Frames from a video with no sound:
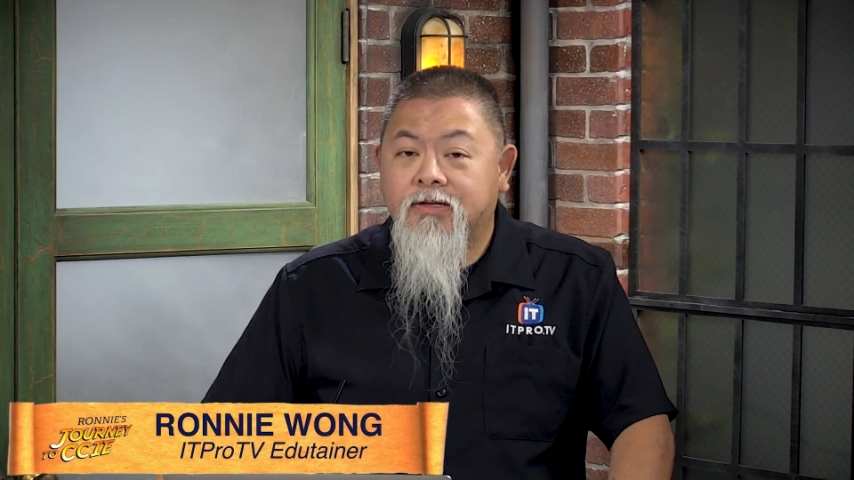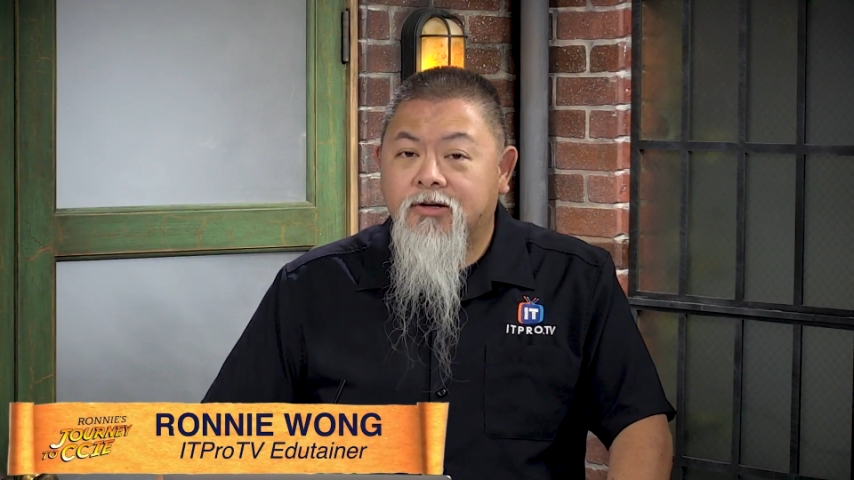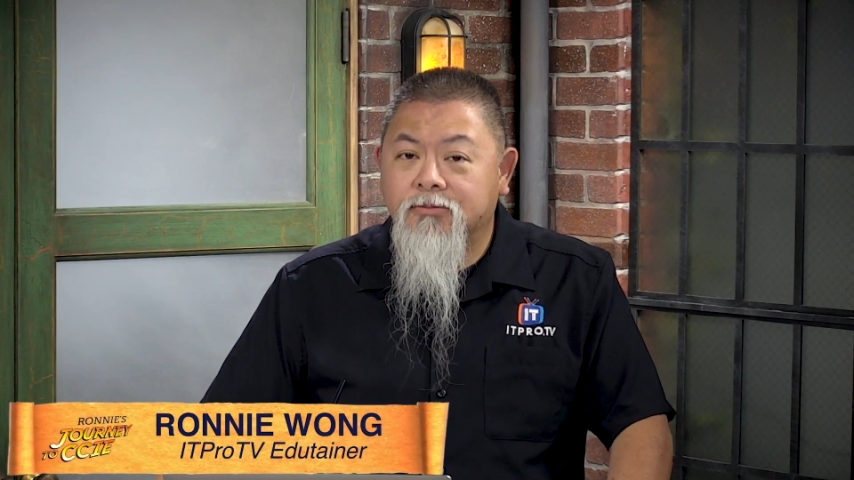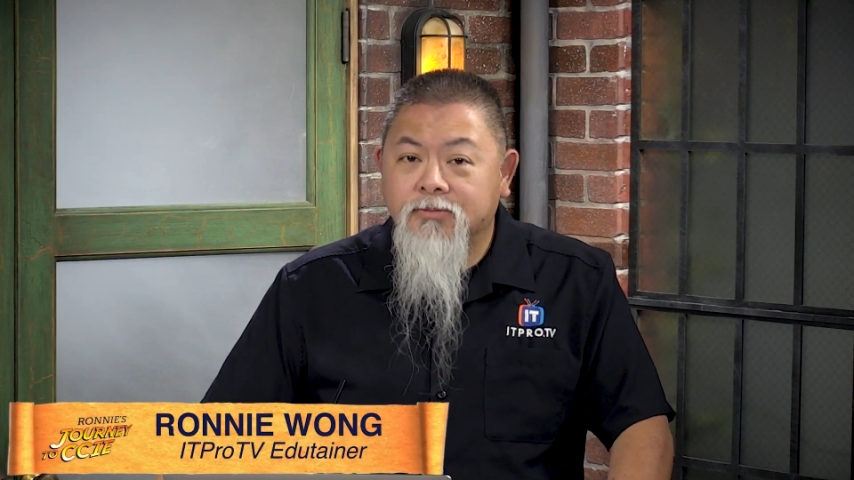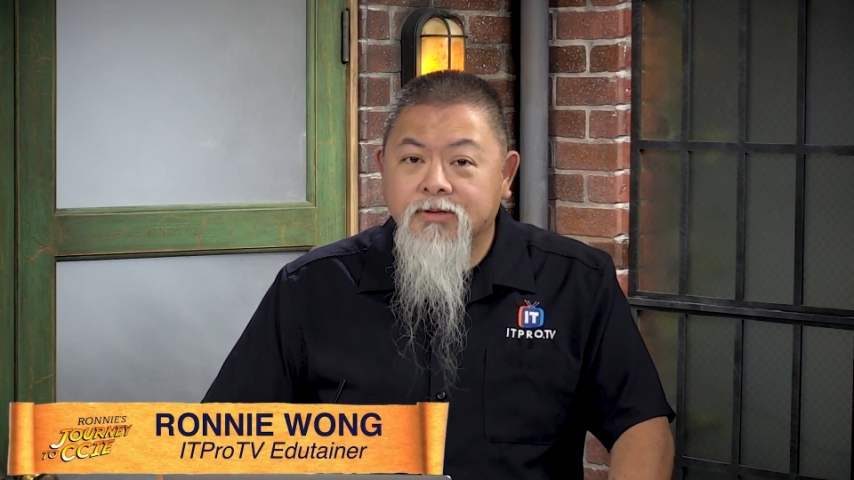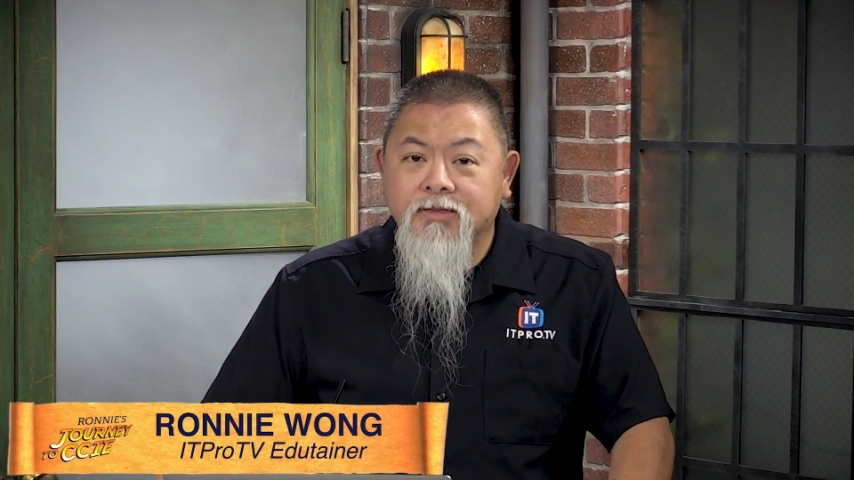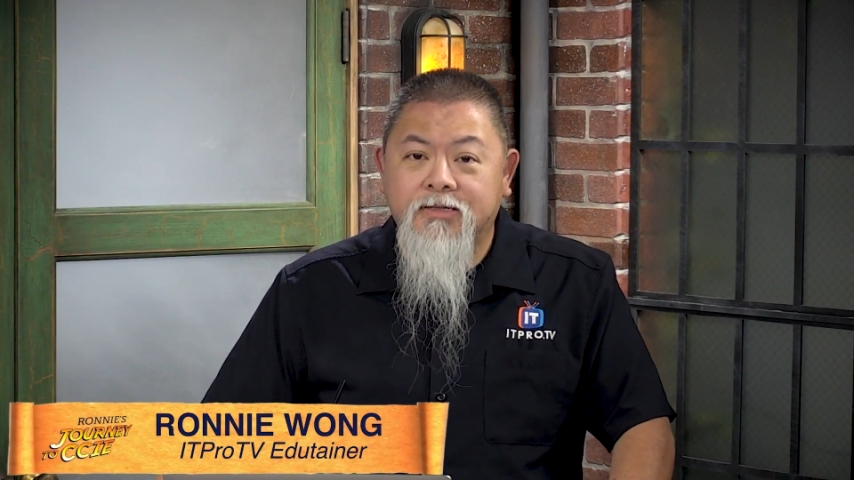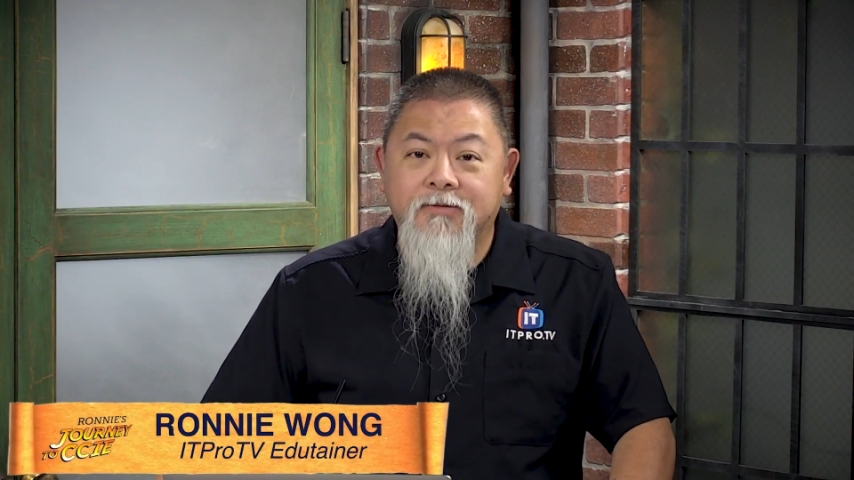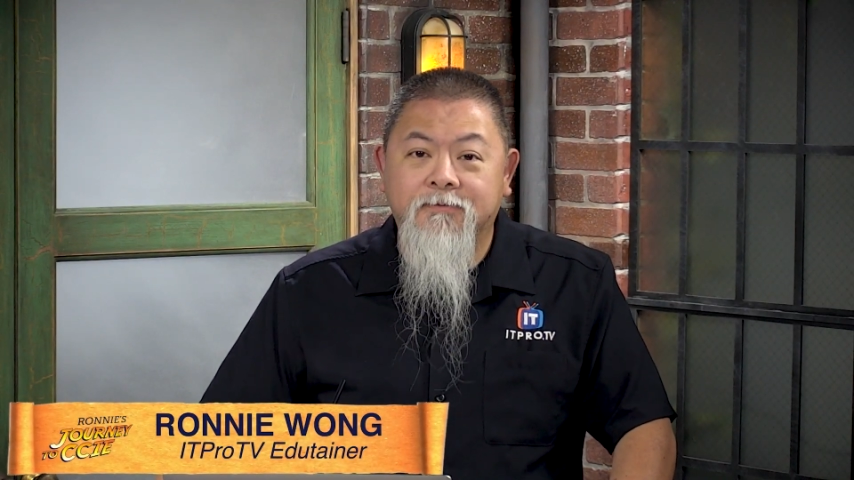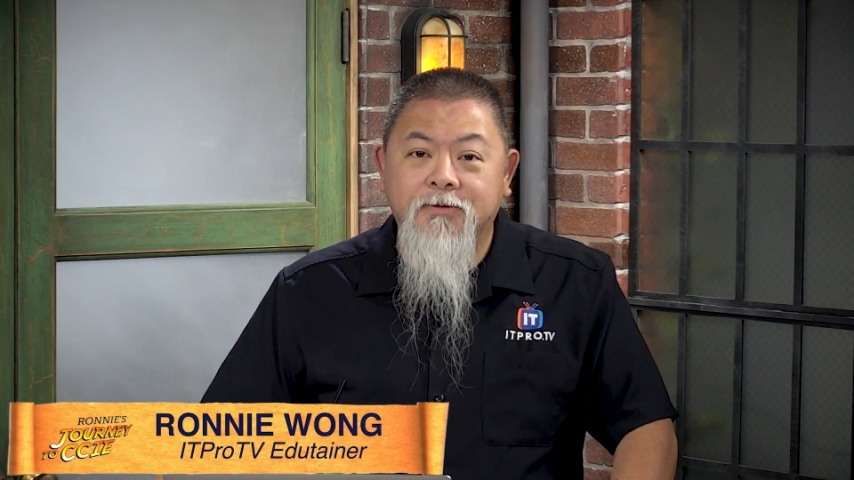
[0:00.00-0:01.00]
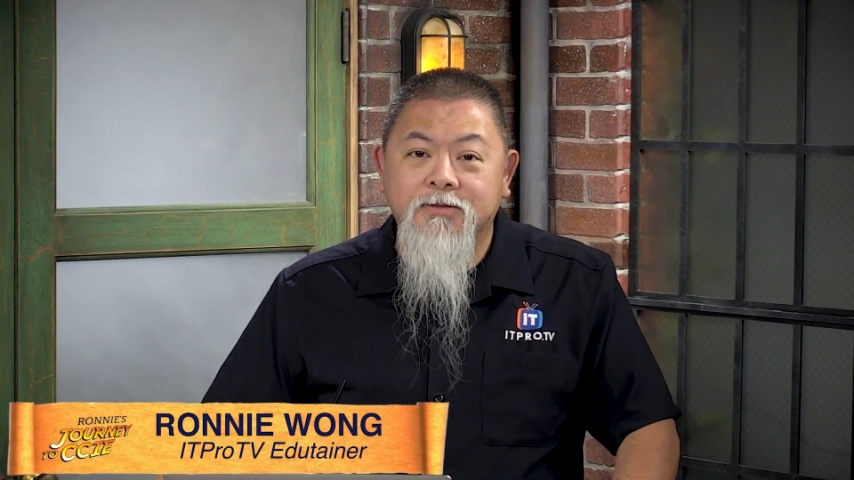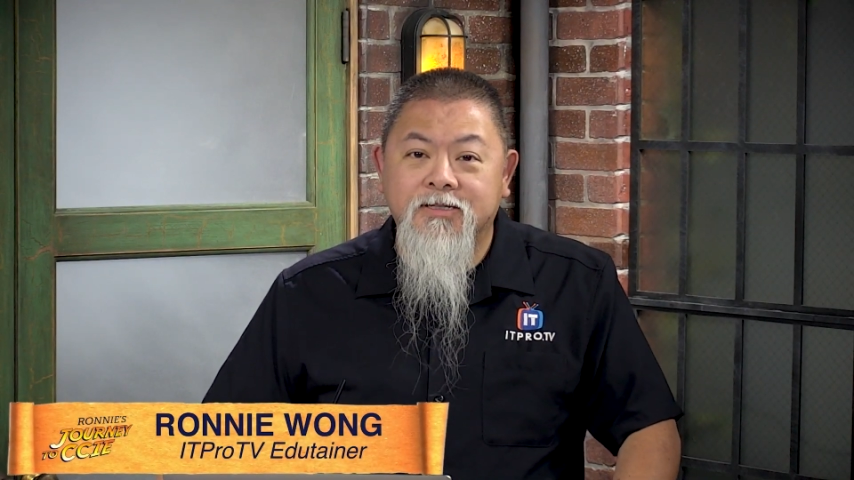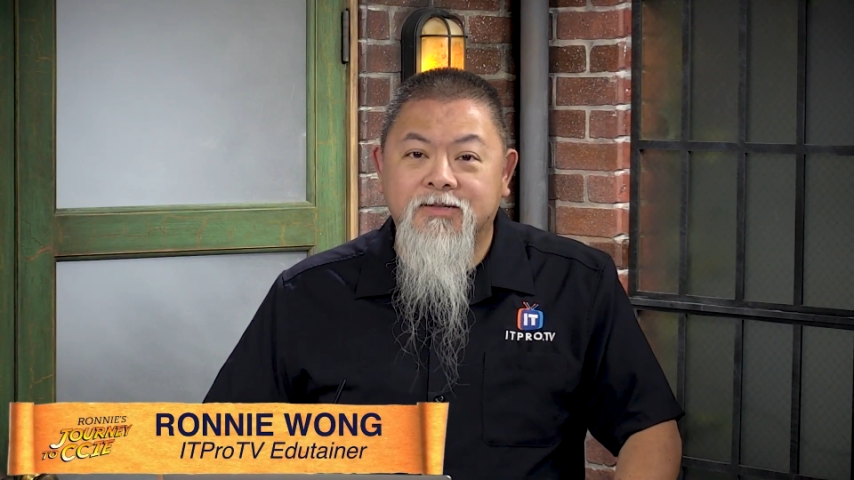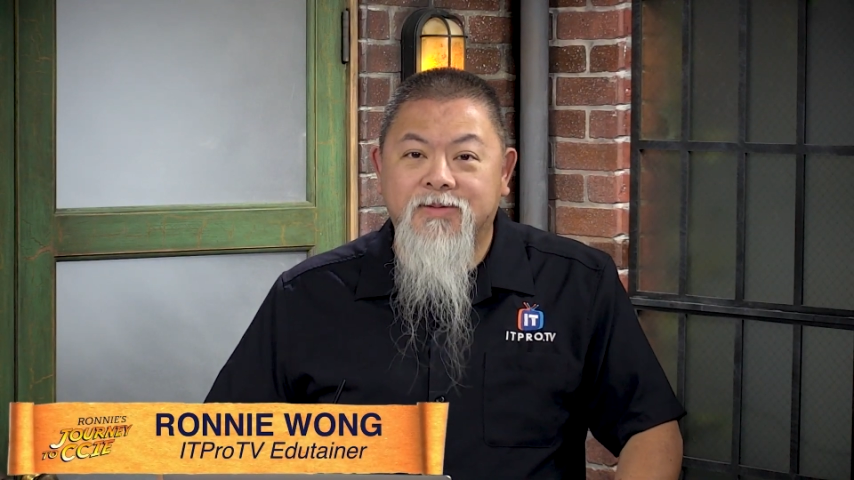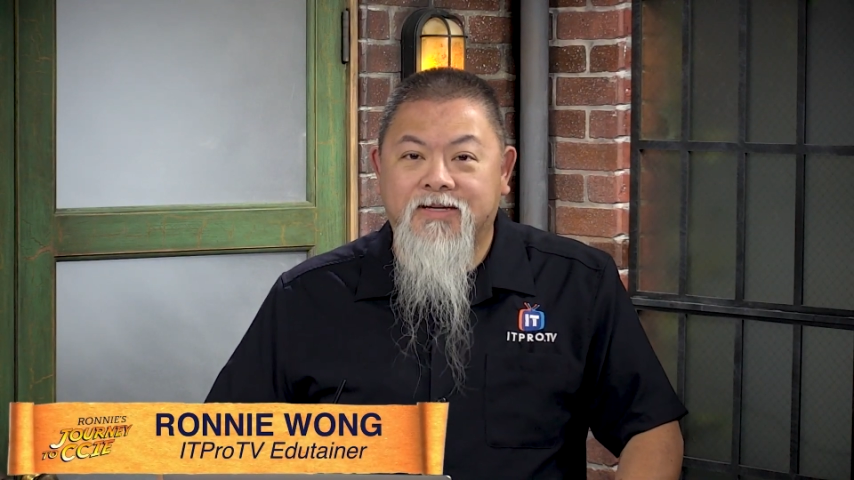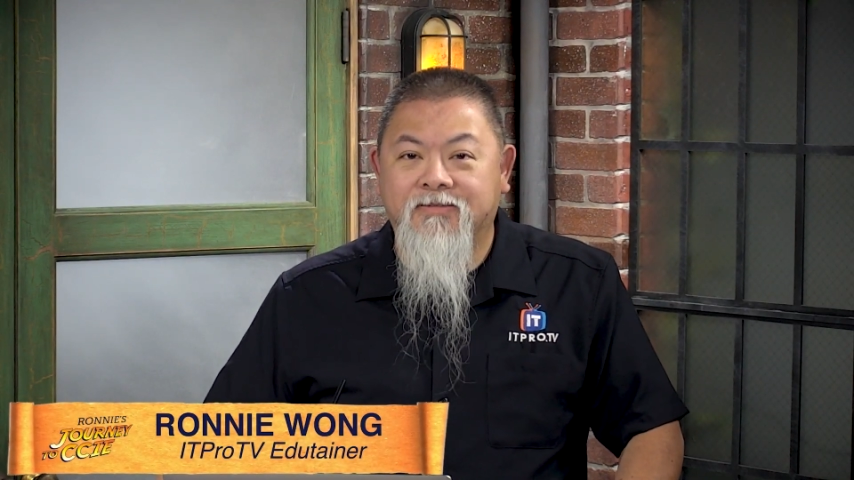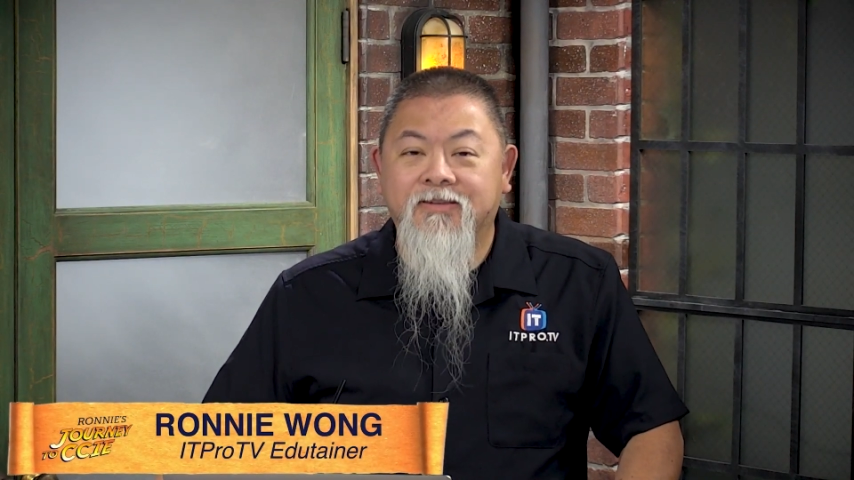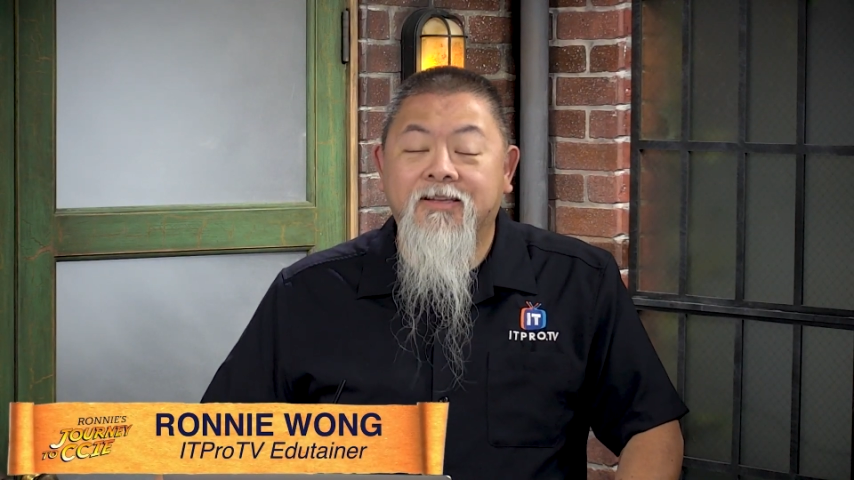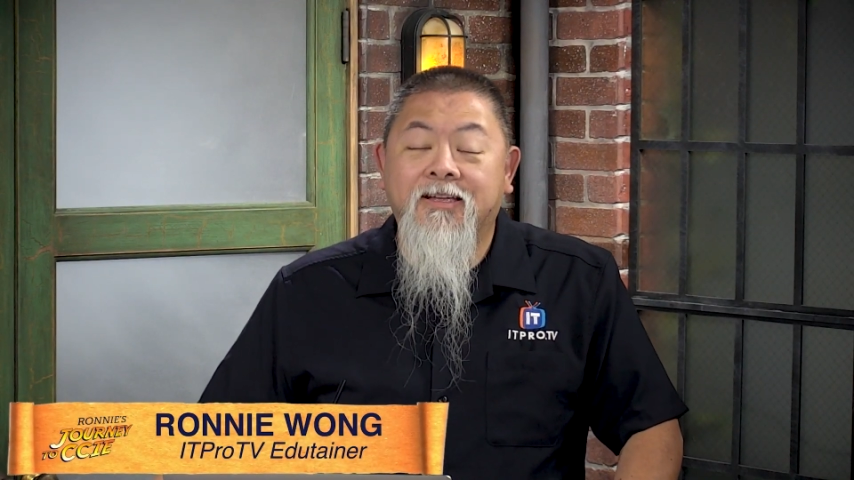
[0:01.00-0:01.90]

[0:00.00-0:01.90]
that are really confusing to me.